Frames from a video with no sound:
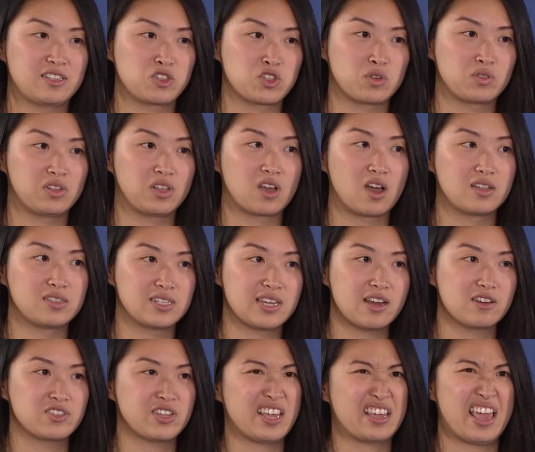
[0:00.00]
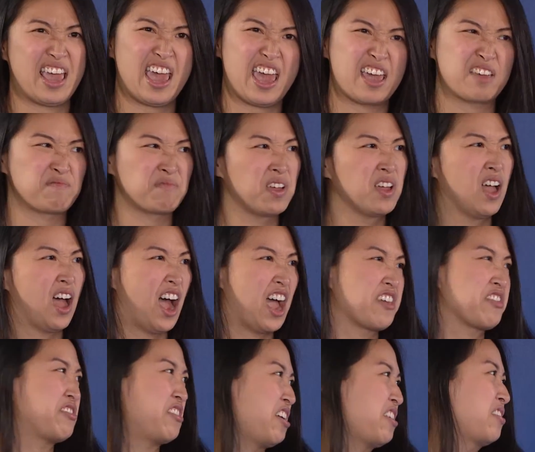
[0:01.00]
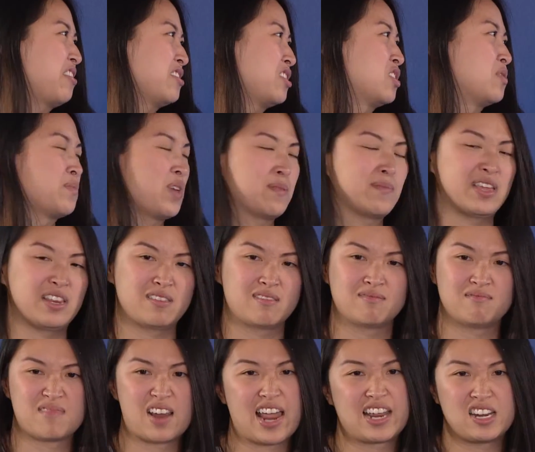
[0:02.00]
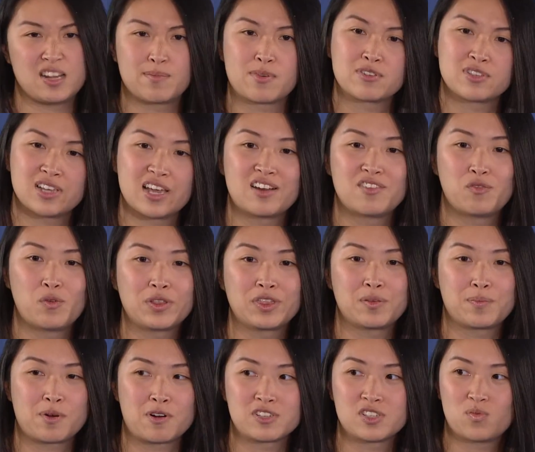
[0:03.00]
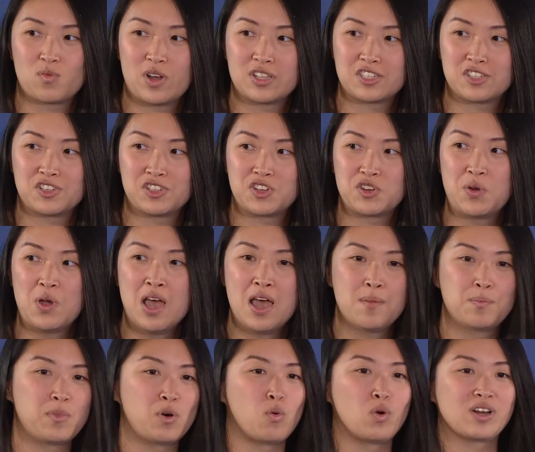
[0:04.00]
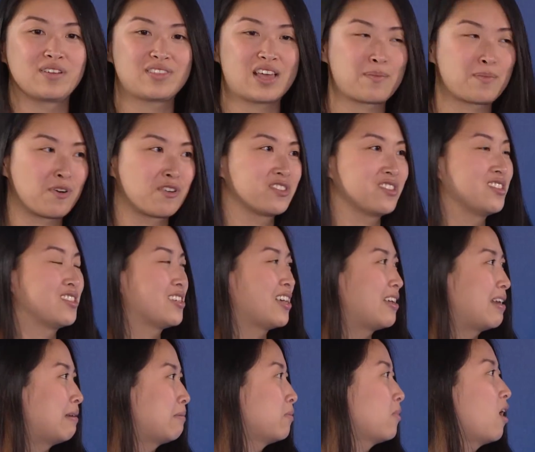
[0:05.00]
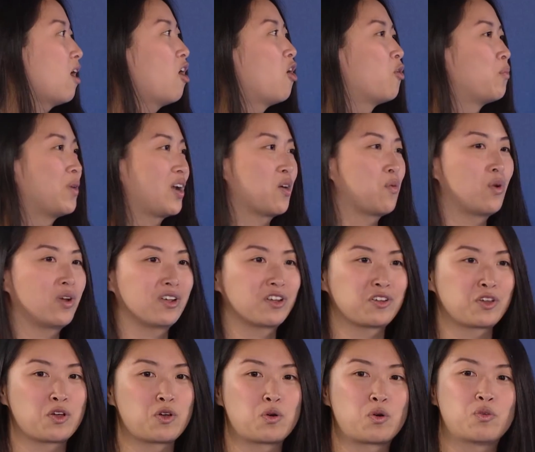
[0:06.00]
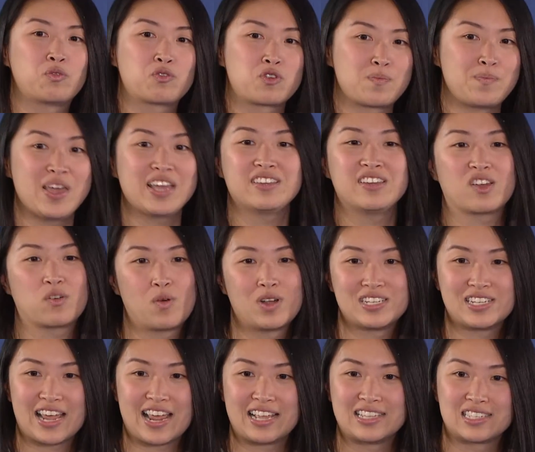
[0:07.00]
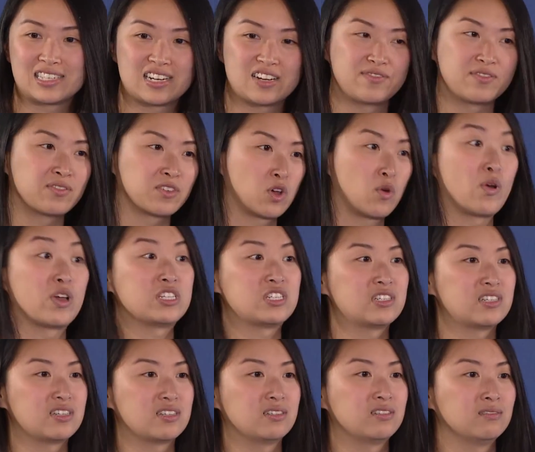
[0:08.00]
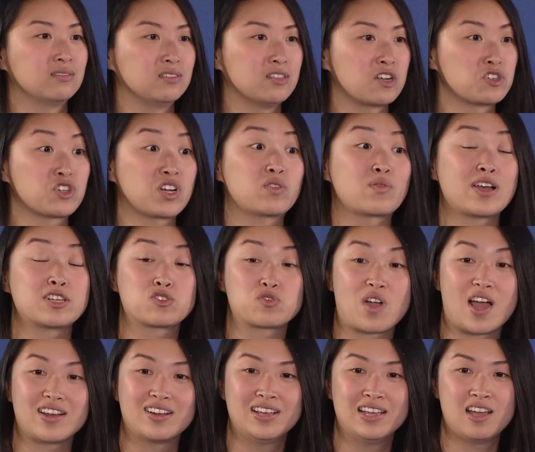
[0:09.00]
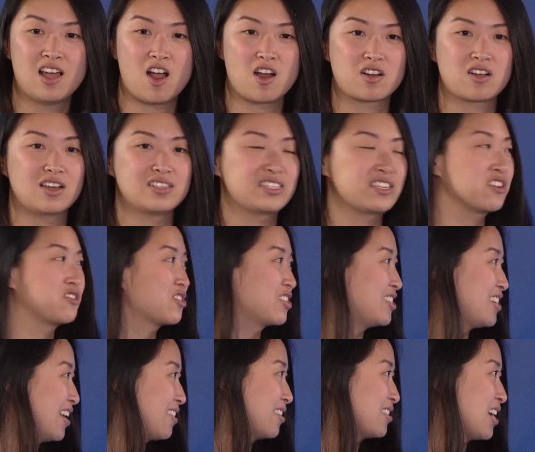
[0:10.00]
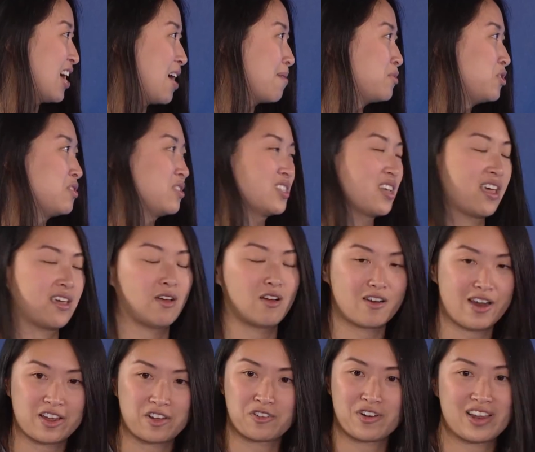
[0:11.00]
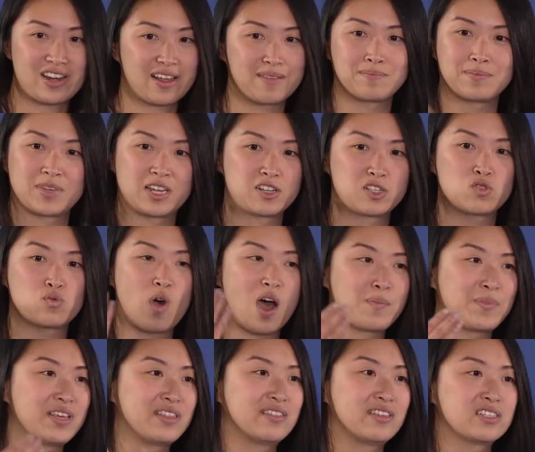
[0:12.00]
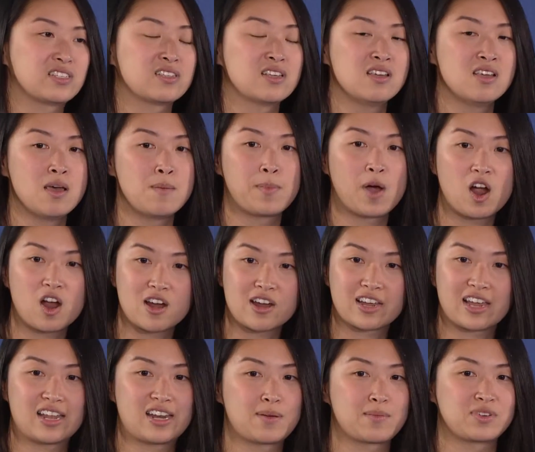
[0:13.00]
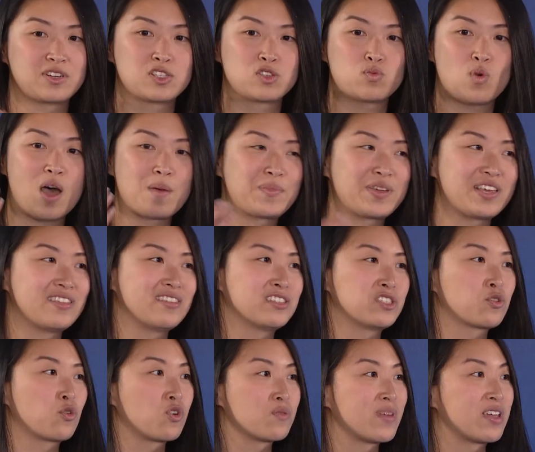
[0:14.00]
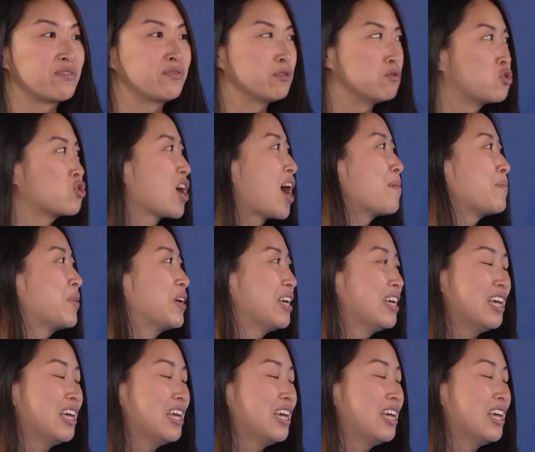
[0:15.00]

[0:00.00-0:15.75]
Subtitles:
show to the concierge, like, hey, I think this is maybe 90% of what the person wants to do, but what if that person said, oh, but I want to go for a picnic one day instead of going to lunch at a restaurant? Our concierge can take the time to say, all right, great, I'm going to swap in this park and I'm going to swap in this gourmet food shop.